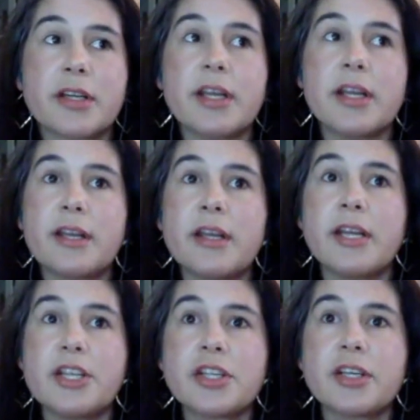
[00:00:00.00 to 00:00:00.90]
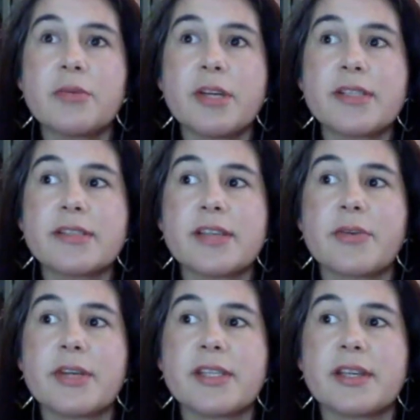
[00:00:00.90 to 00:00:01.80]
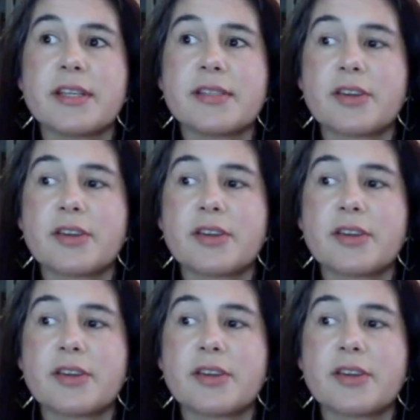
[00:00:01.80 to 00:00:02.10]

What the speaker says: and initially it wasn't so easy because